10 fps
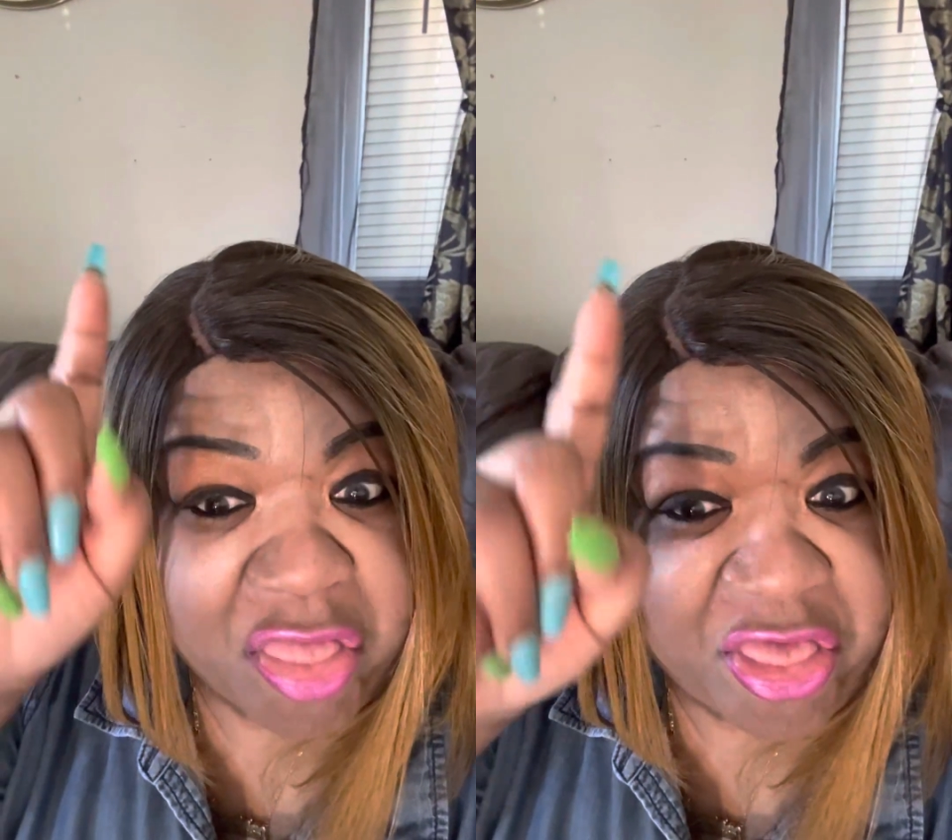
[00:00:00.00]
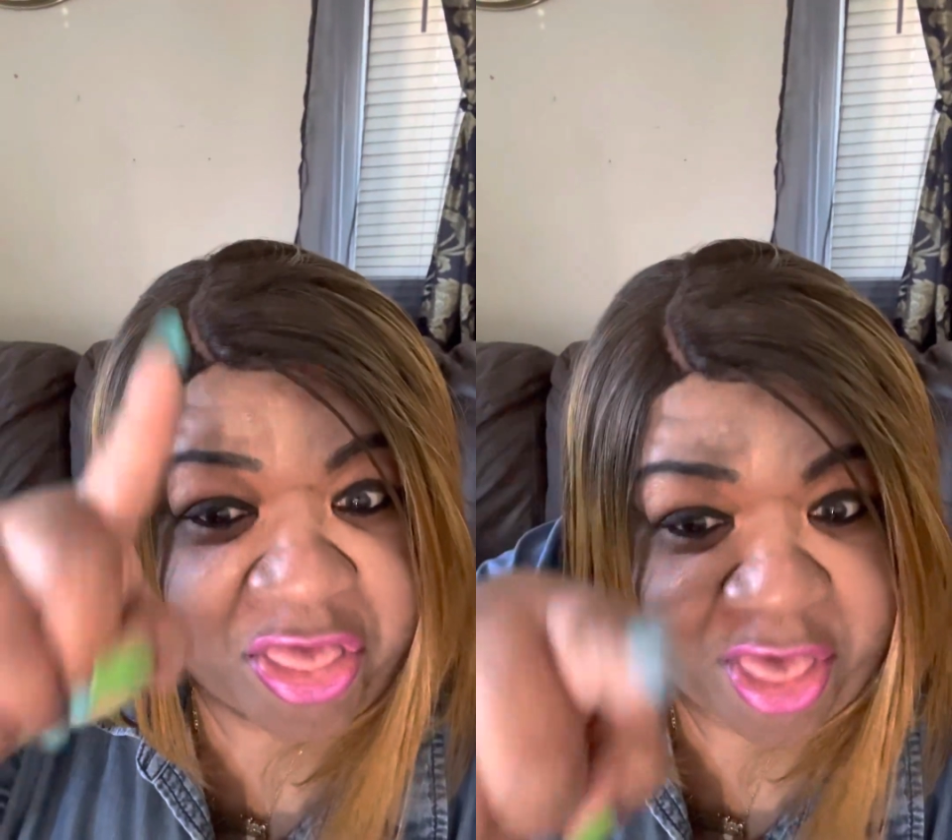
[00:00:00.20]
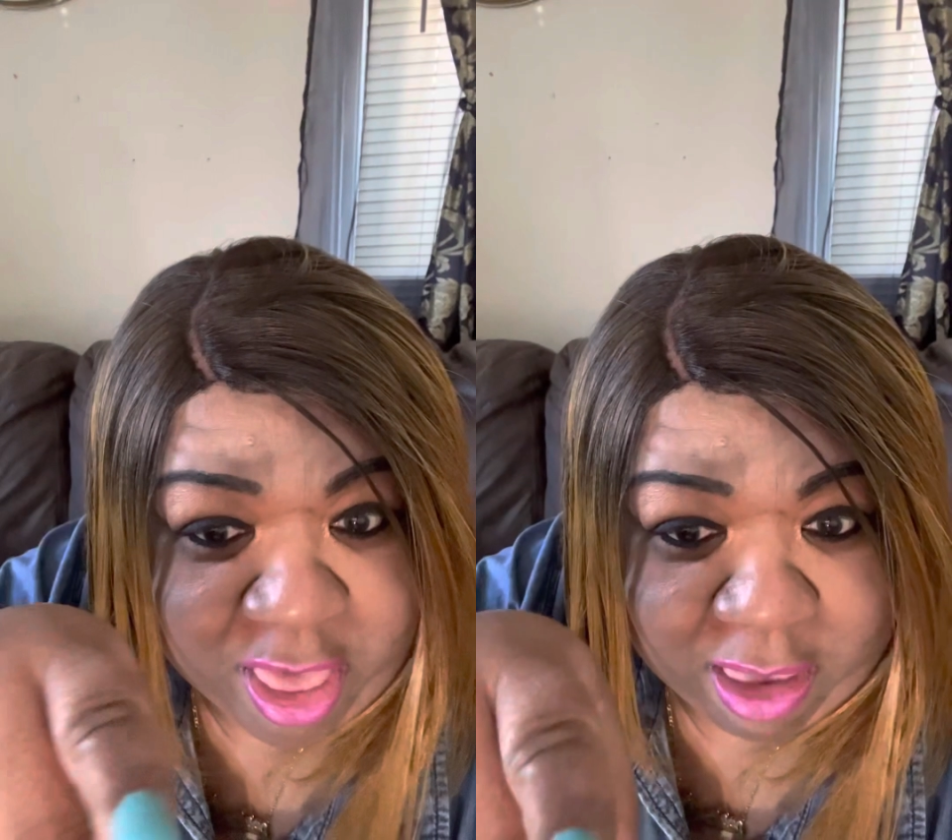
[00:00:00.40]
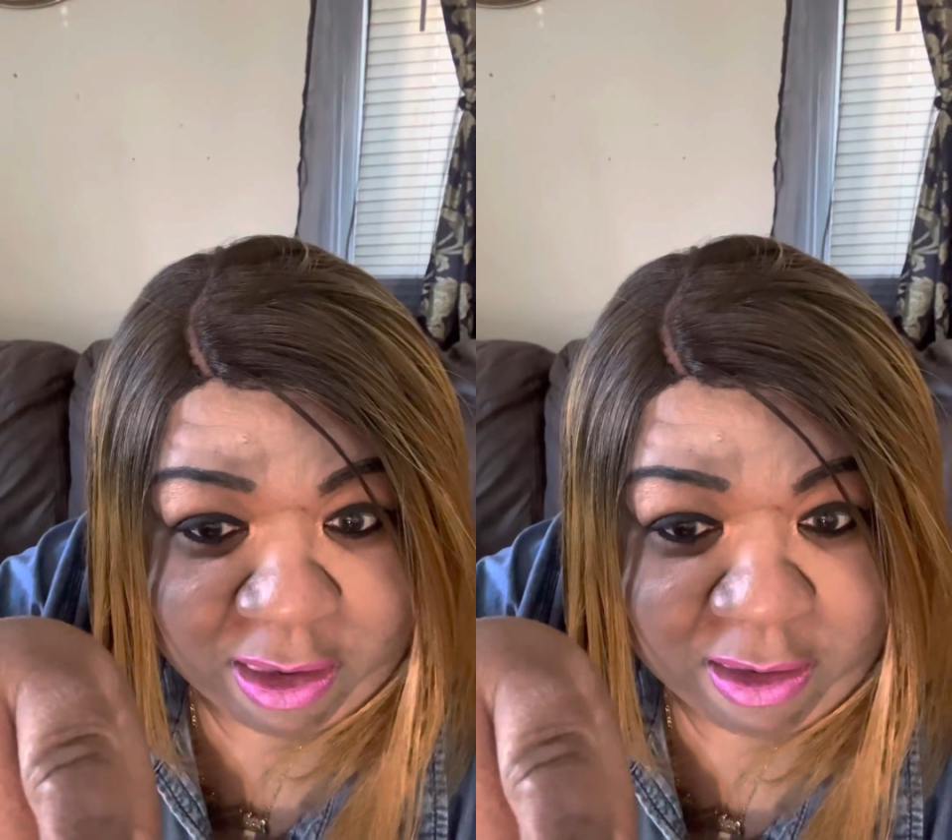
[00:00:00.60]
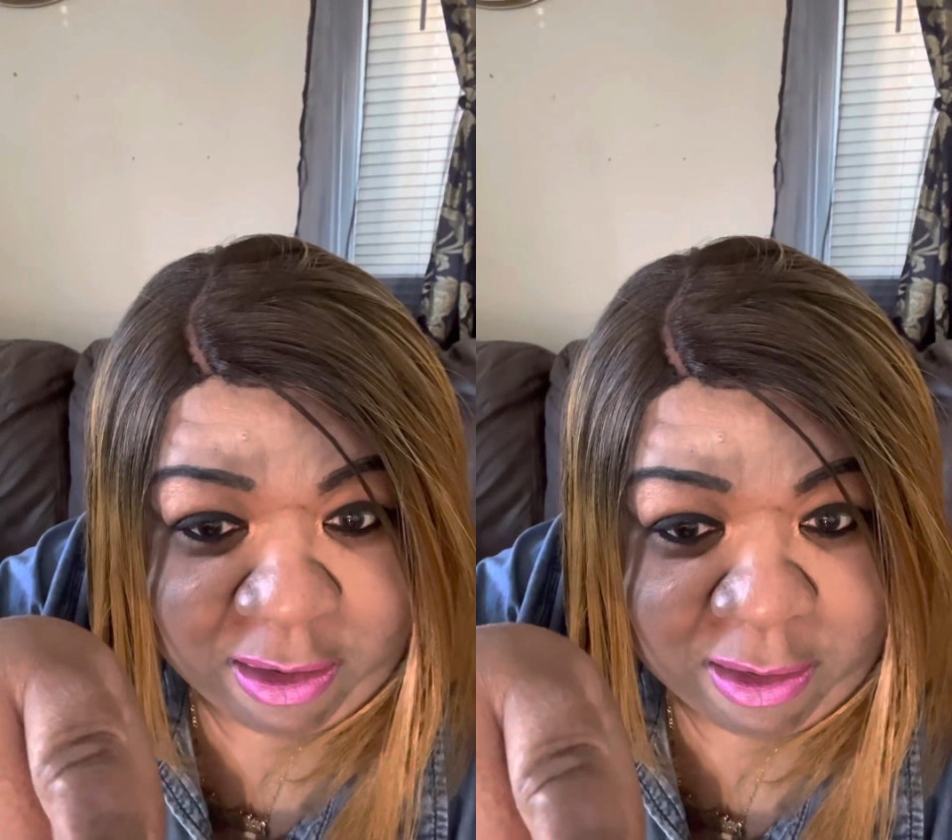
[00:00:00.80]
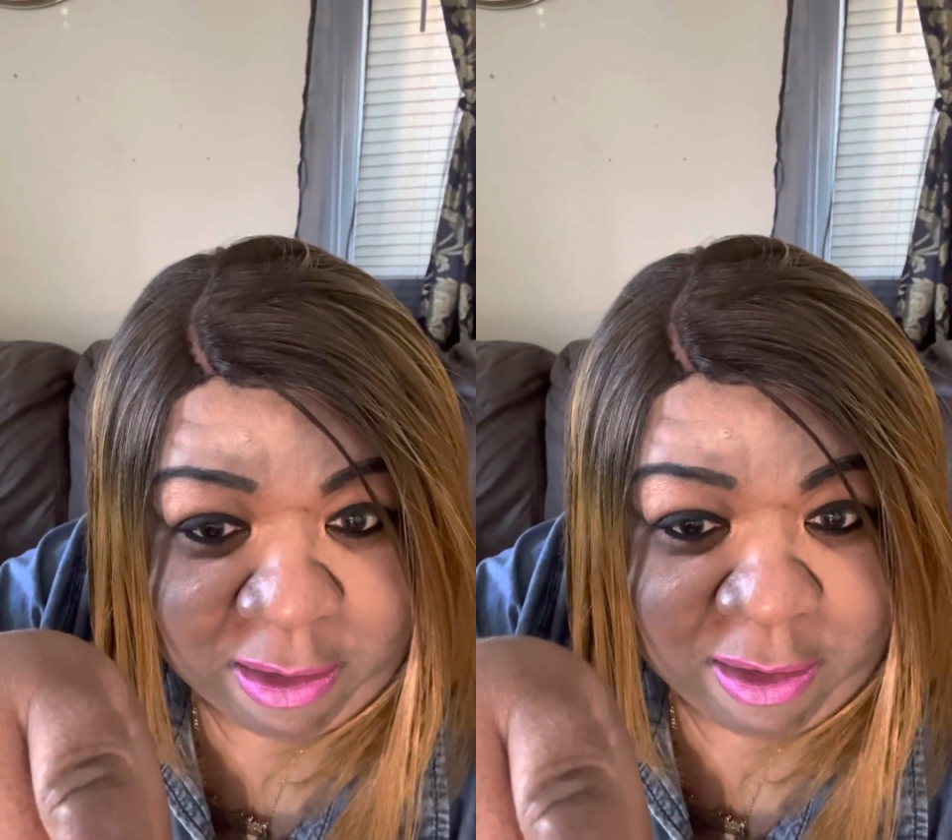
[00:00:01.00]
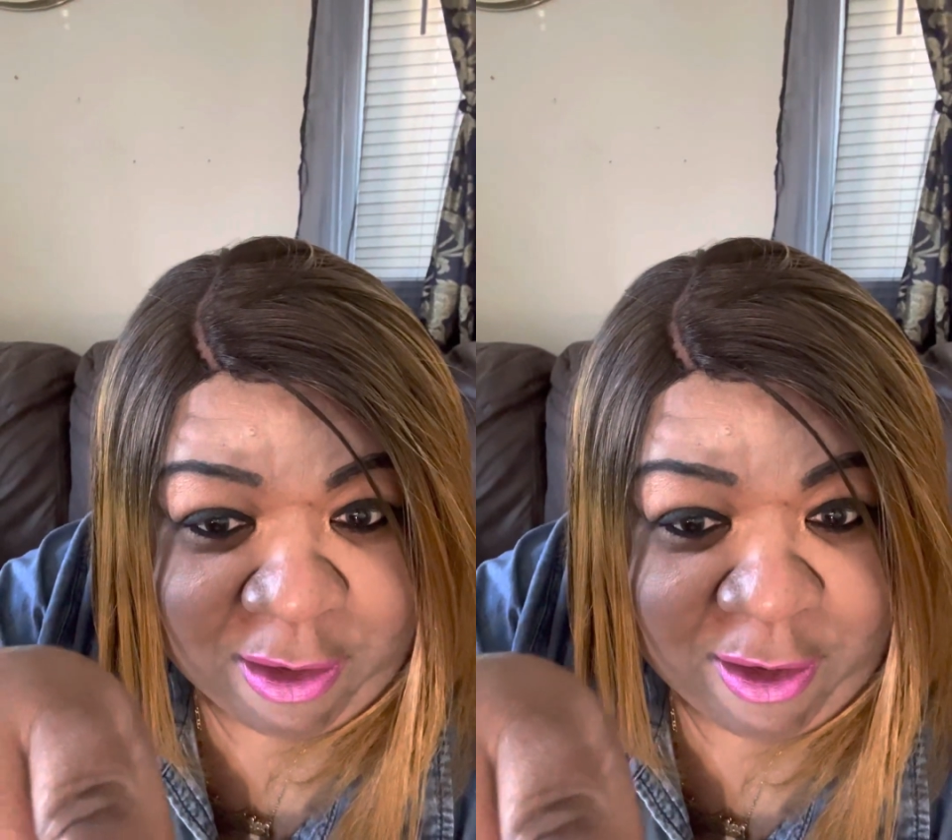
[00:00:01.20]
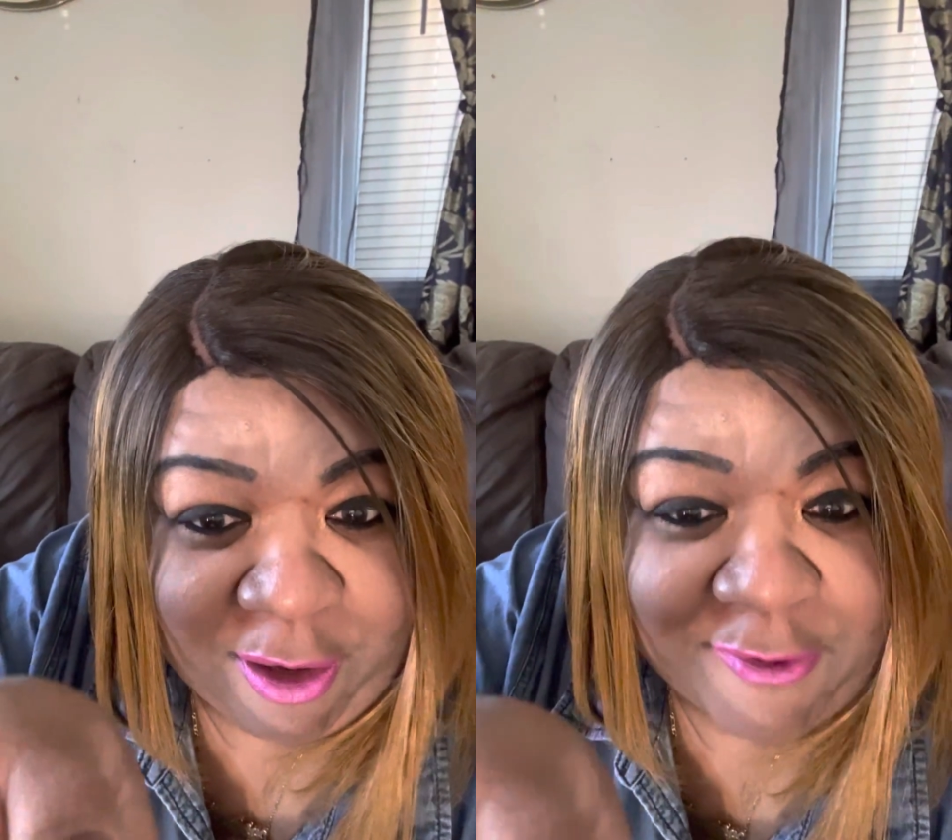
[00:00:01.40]
there.
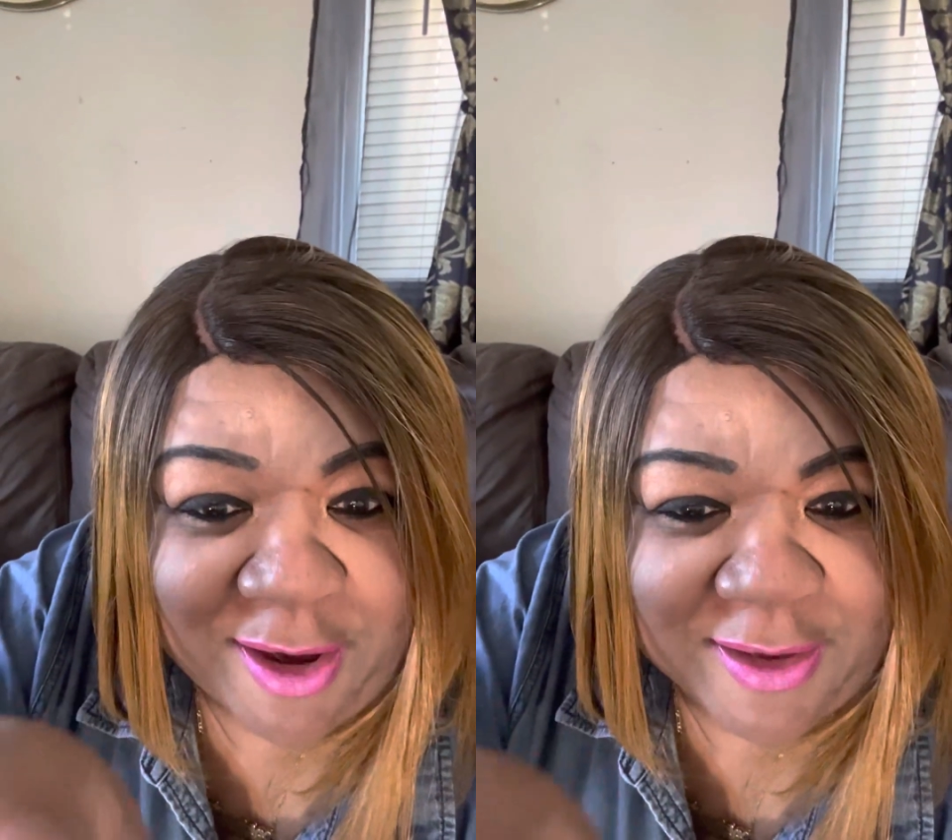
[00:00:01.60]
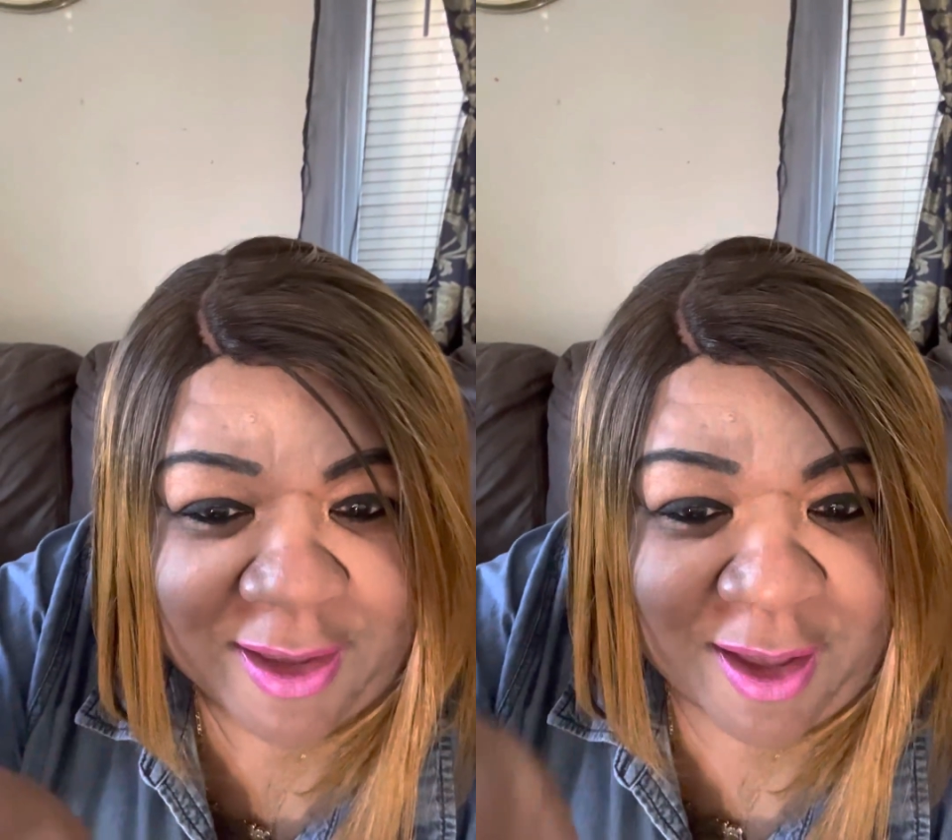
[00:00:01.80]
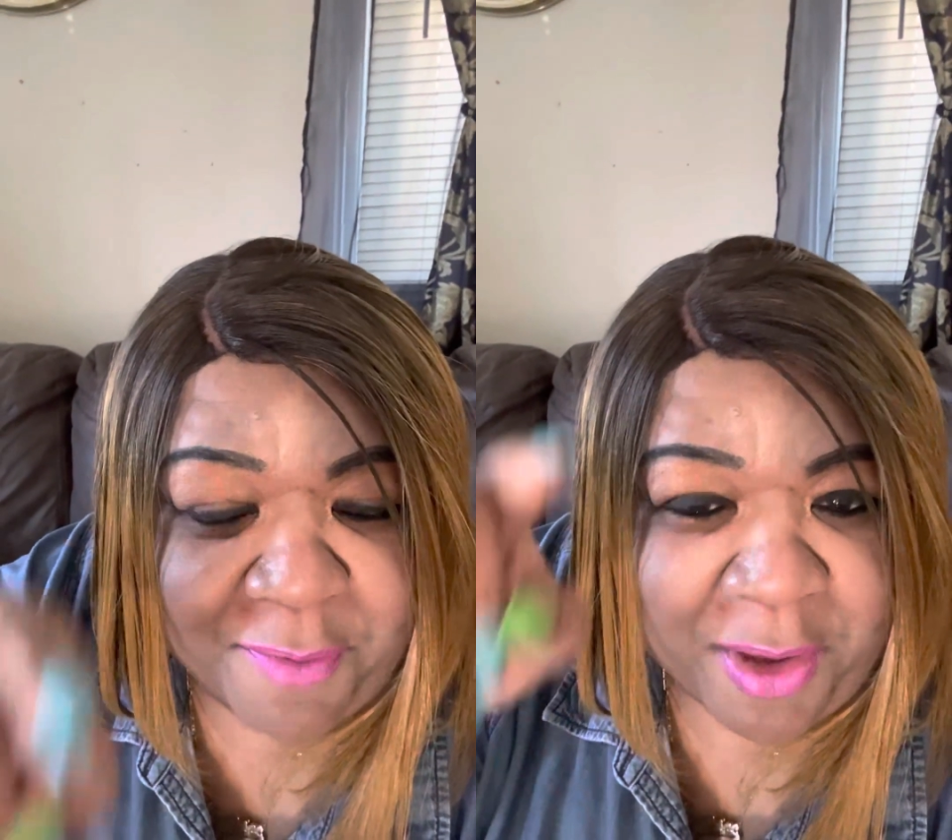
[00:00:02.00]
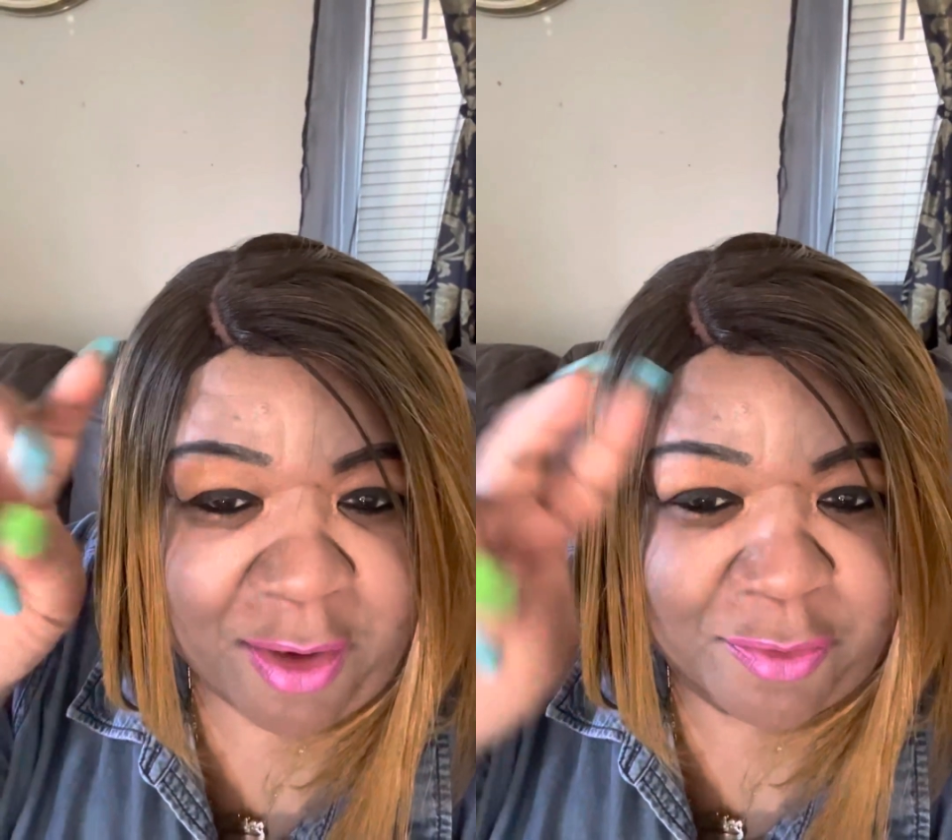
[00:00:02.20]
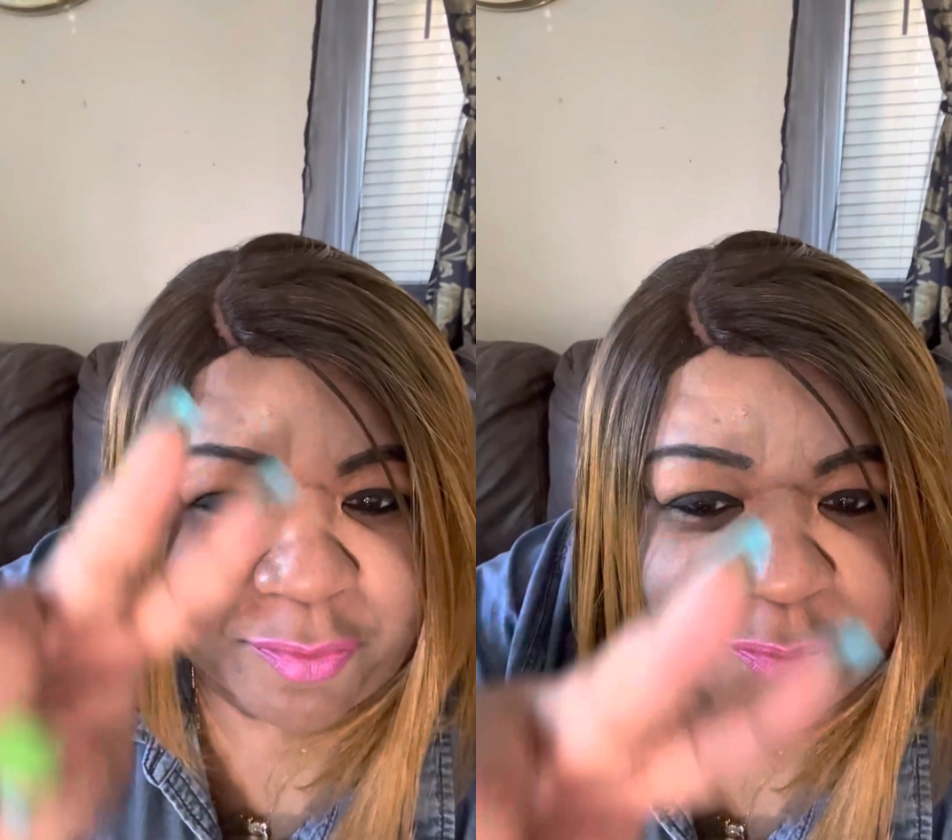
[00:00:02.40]
All right, y'all, I'm out.